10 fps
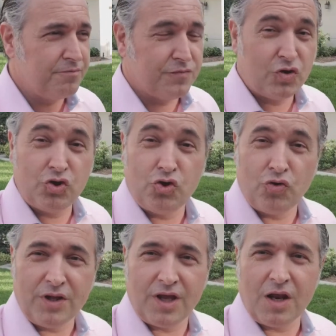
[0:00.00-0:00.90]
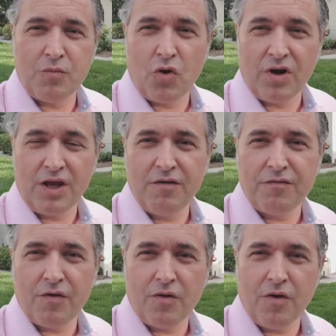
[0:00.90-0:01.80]
Uh, to really get more
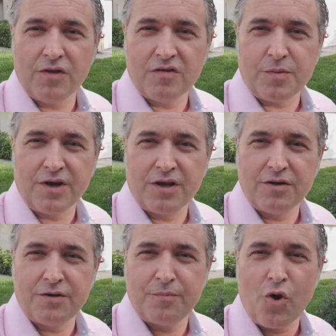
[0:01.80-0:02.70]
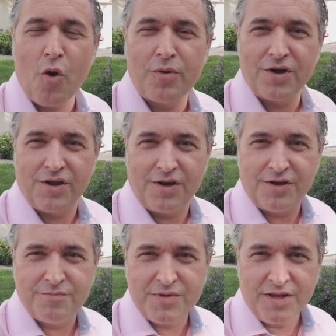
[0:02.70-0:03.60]
info on this particular property here